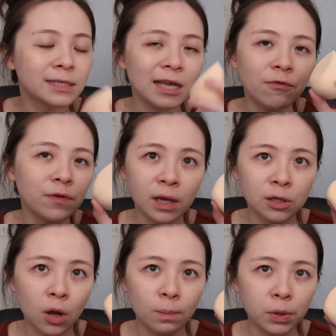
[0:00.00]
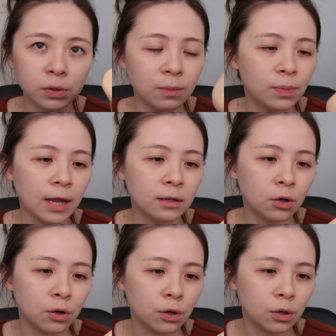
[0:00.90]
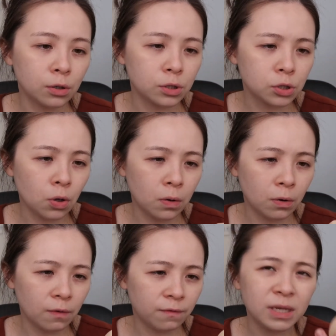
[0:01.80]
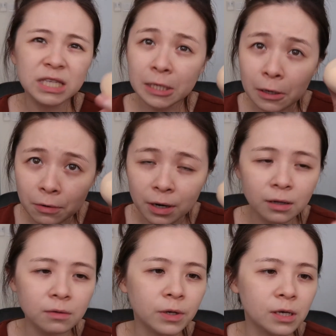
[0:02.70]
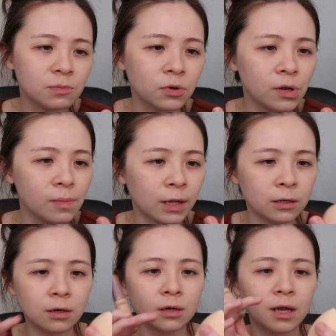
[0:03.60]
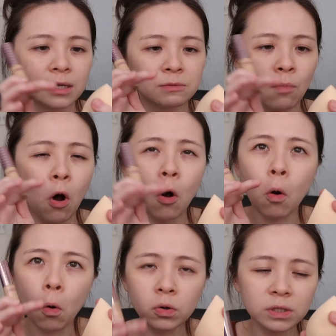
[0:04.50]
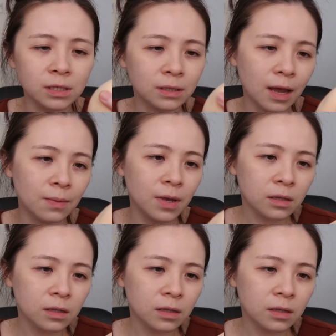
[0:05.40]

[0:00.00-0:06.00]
Definitely not Beauty Blender sort of material, because Beauty Blender has more holes in them.